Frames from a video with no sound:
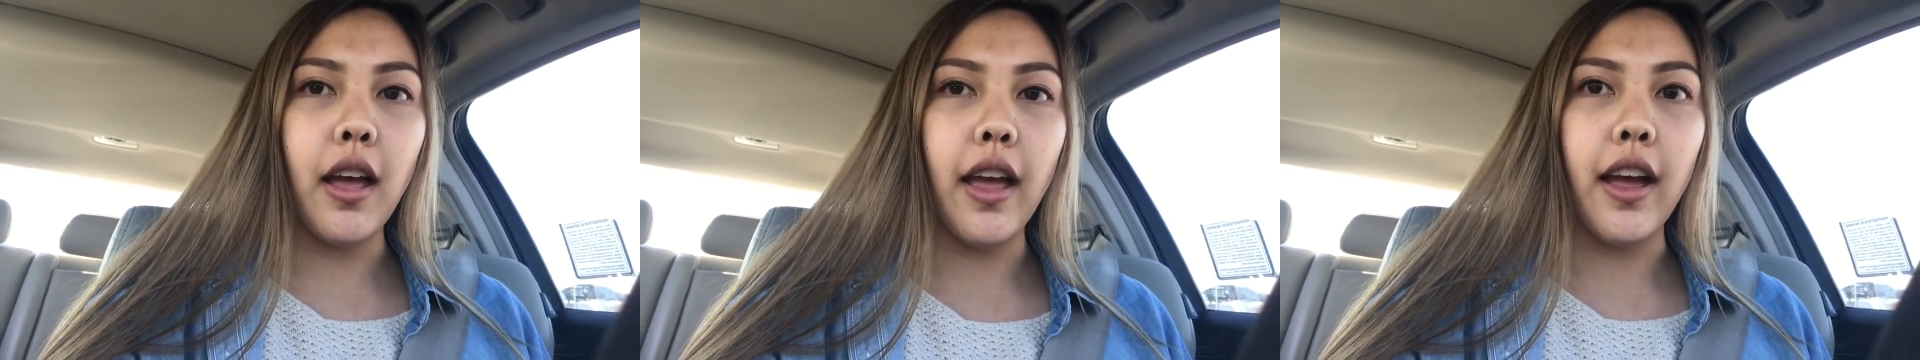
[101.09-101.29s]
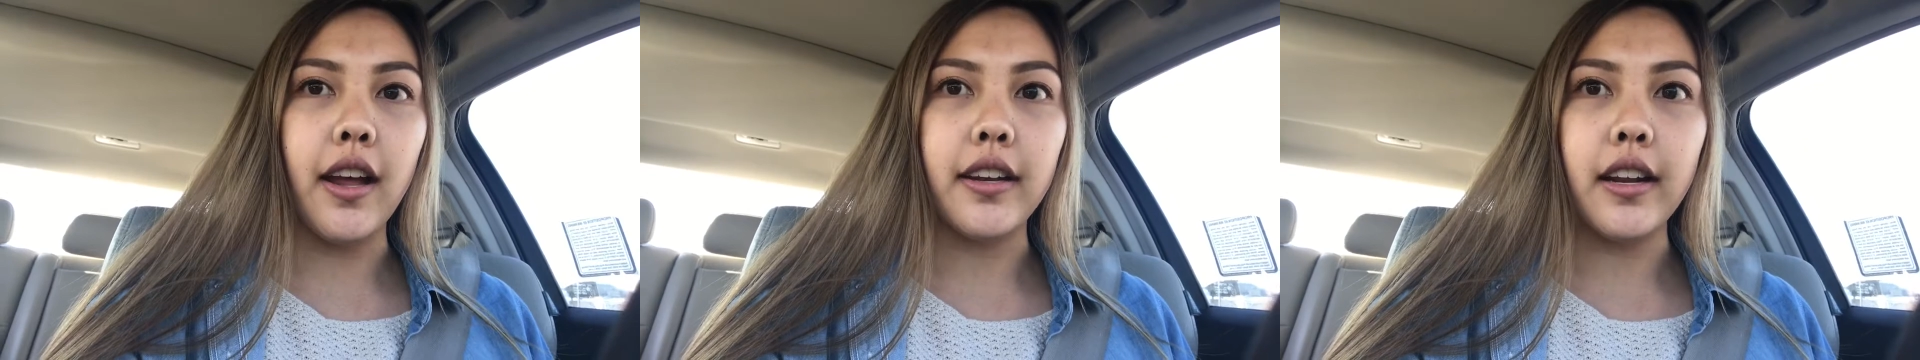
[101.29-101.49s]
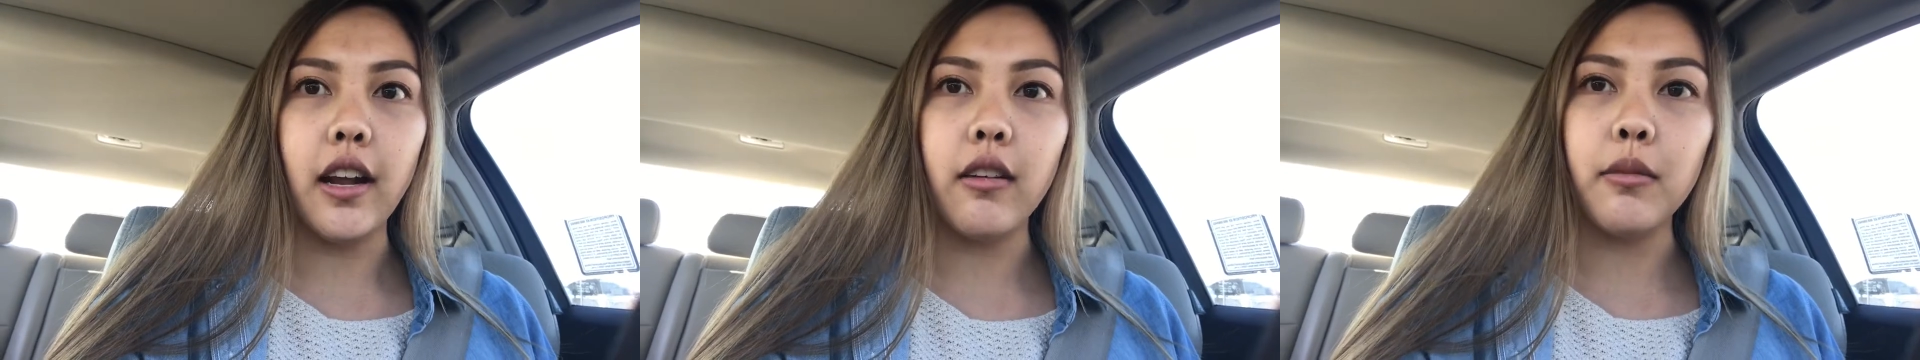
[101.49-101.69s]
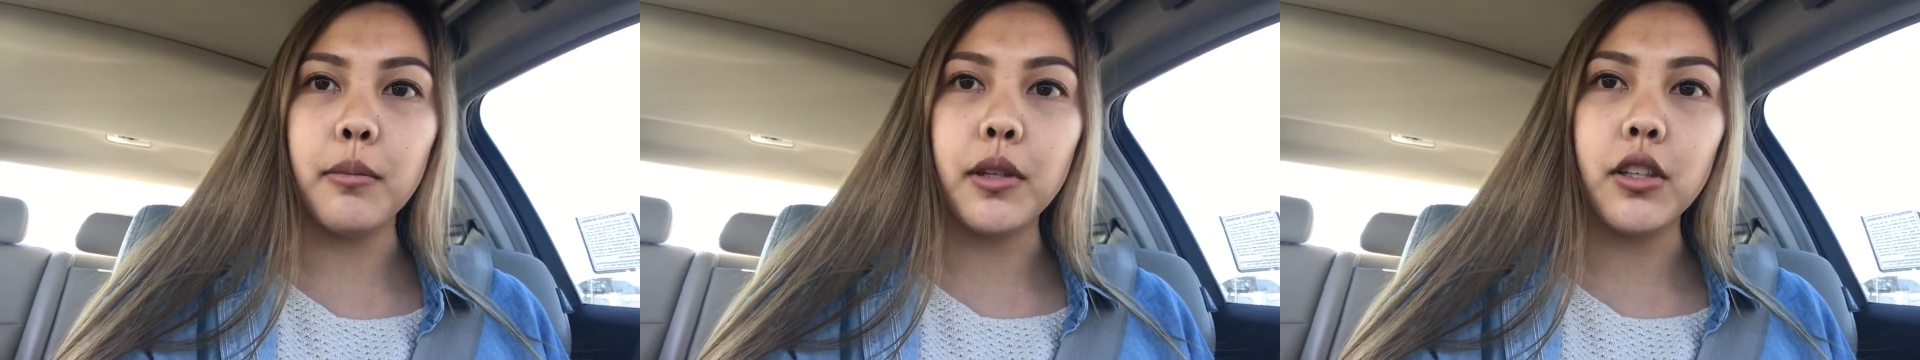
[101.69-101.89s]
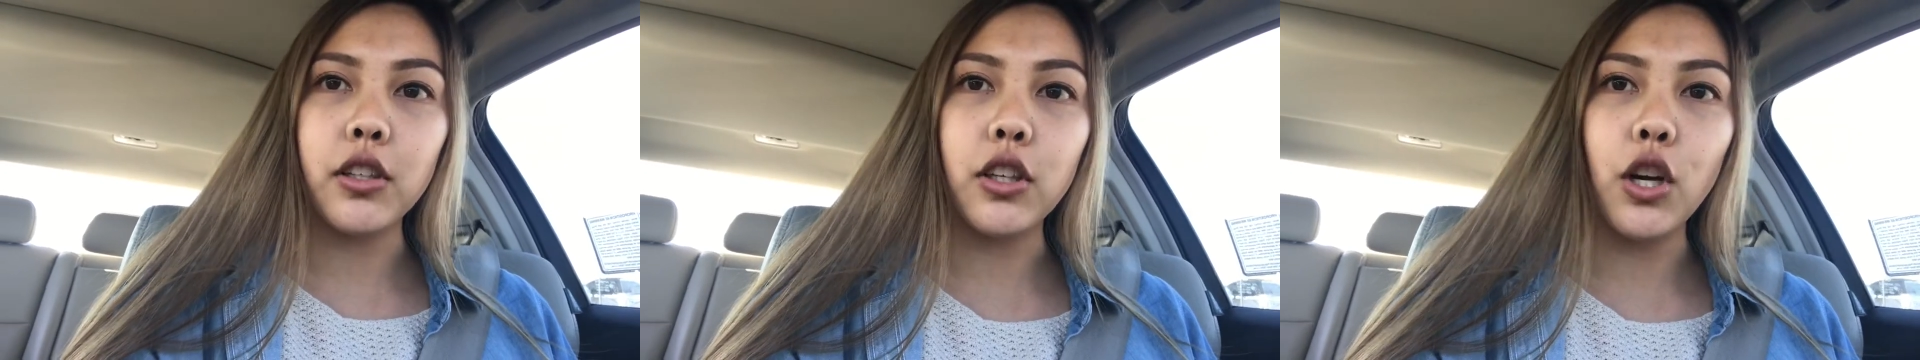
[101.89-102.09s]
and now I'm
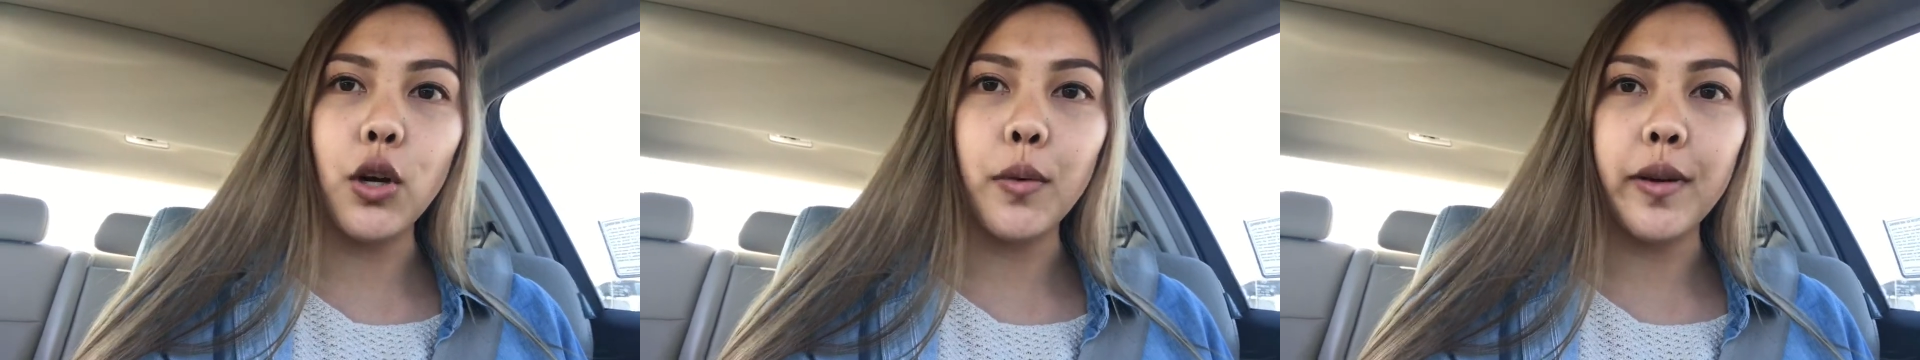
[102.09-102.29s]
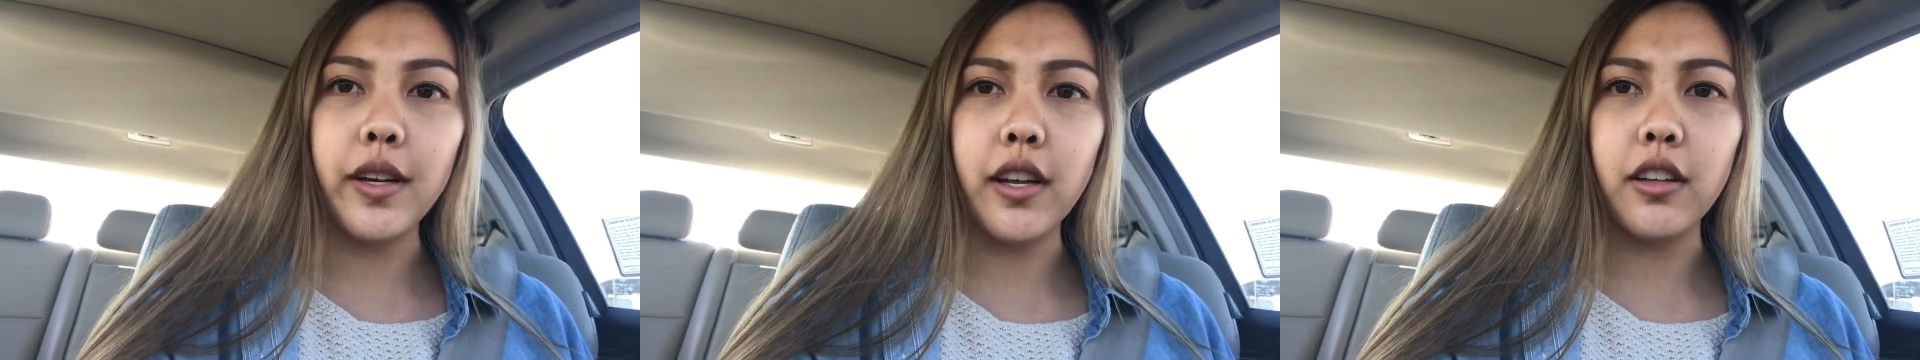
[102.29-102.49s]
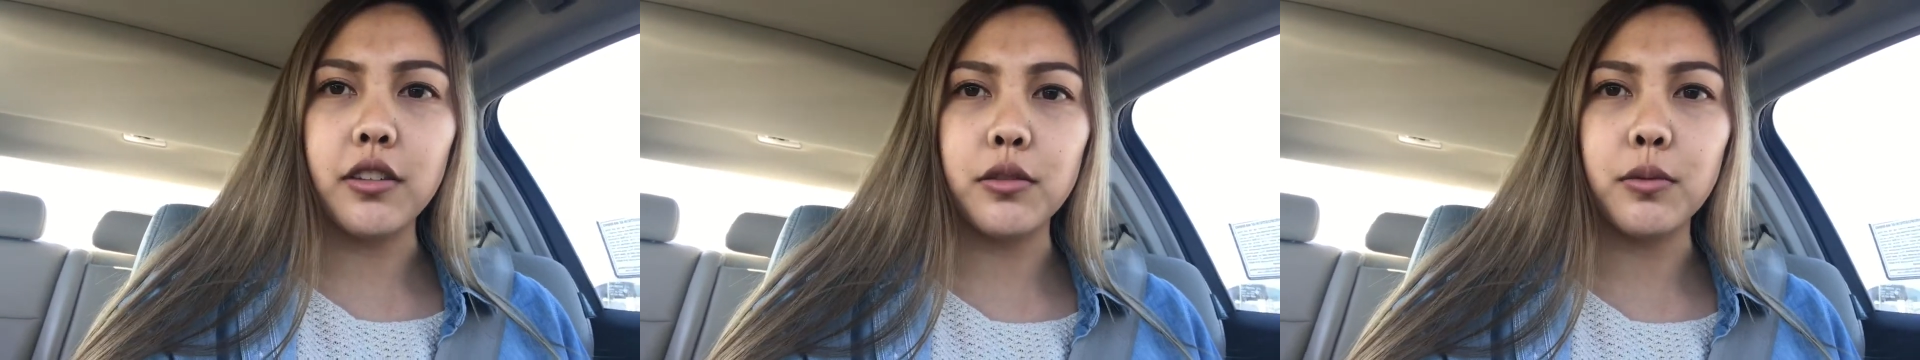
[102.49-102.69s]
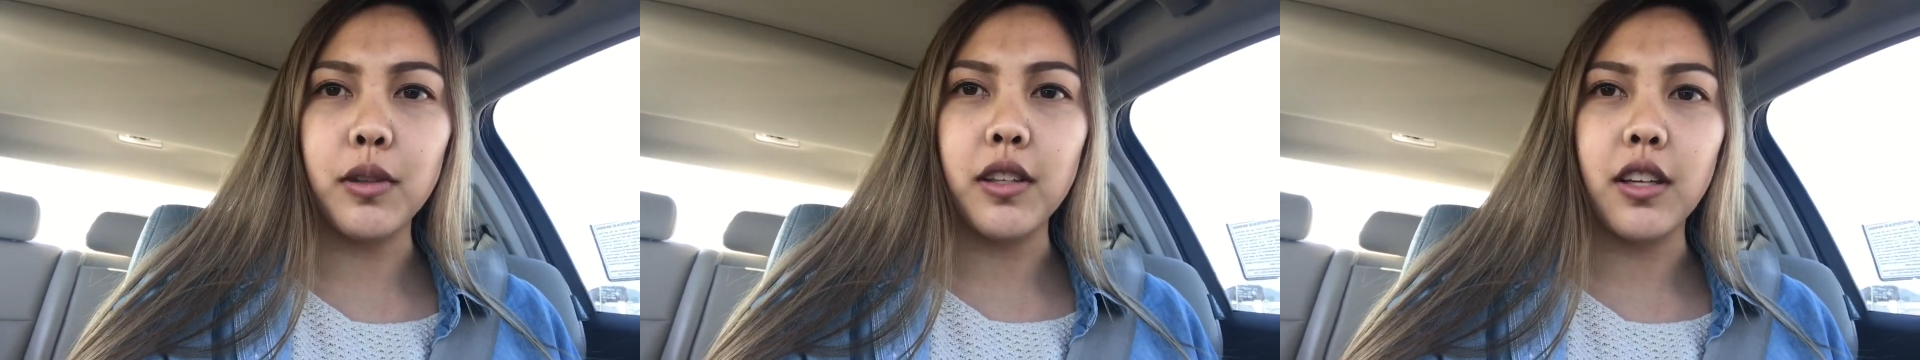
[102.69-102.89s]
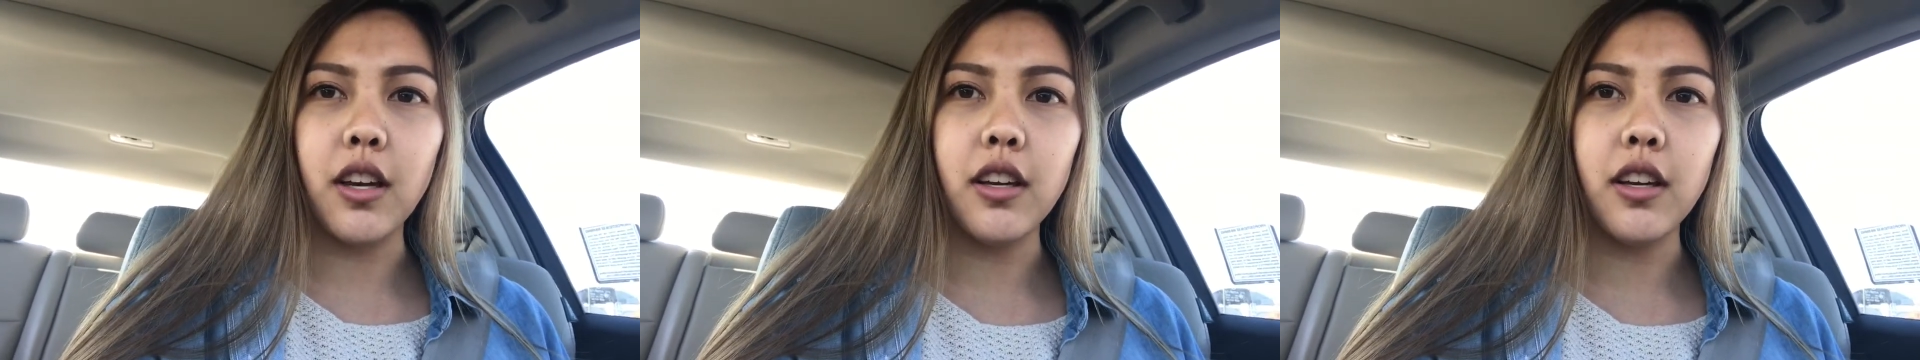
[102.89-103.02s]
gonna go and I look really